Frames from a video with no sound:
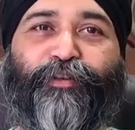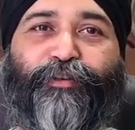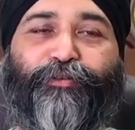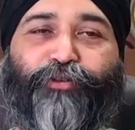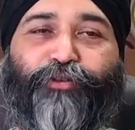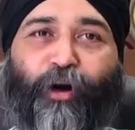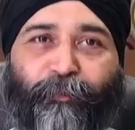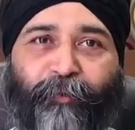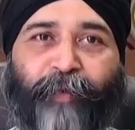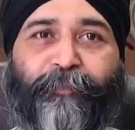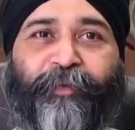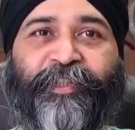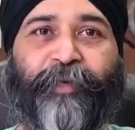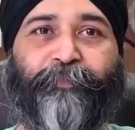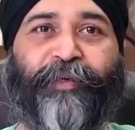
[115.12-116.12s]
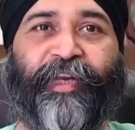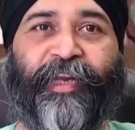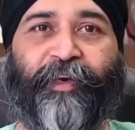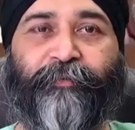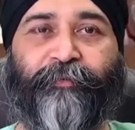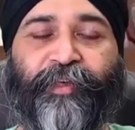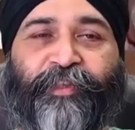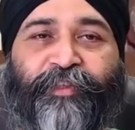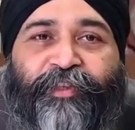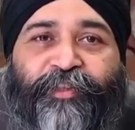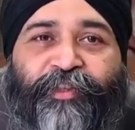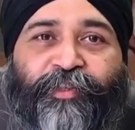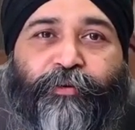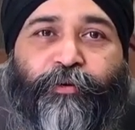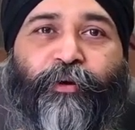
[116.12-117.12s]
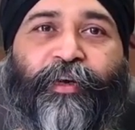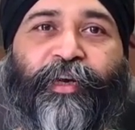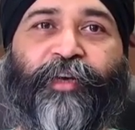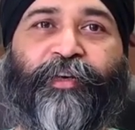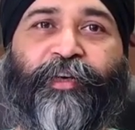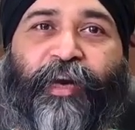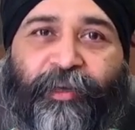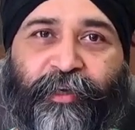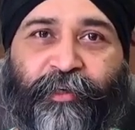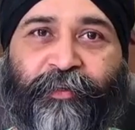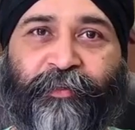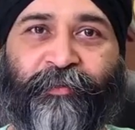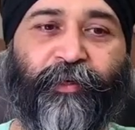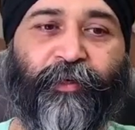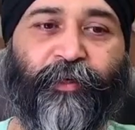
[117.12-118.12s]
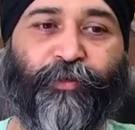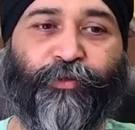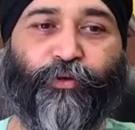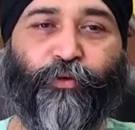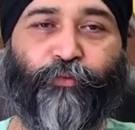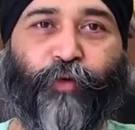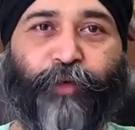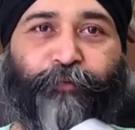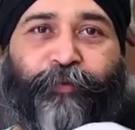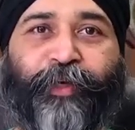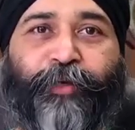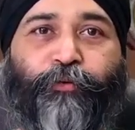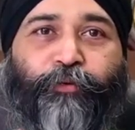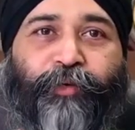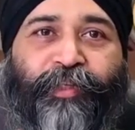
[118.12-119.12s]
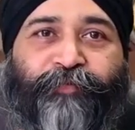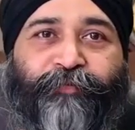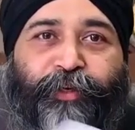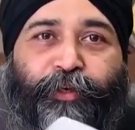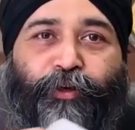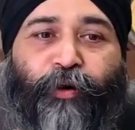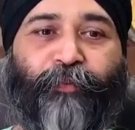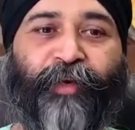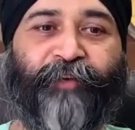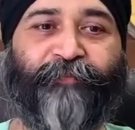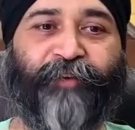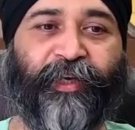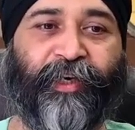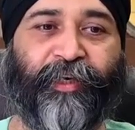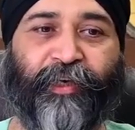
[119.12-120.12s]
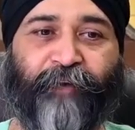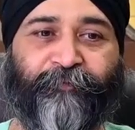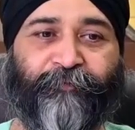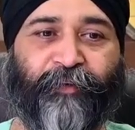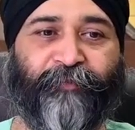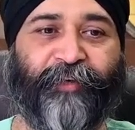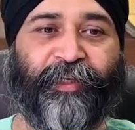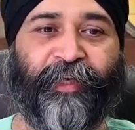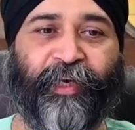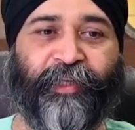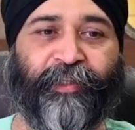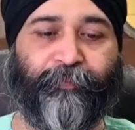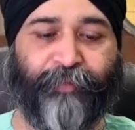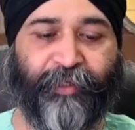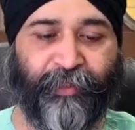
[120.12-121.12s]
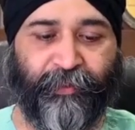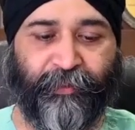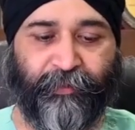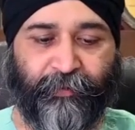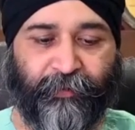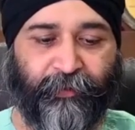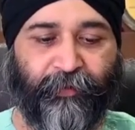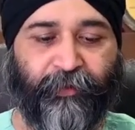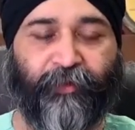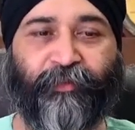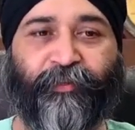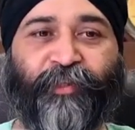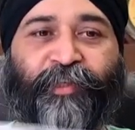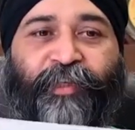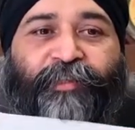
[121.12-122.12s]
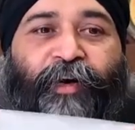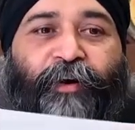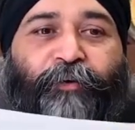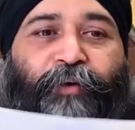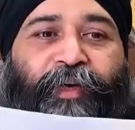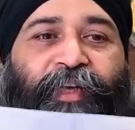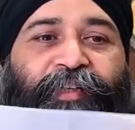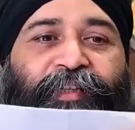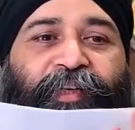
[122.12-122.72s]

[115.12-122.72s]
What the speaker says: normal Punjabi language, this is called a tata. So what we do is we normally wear it after we tie the beard. This is how it is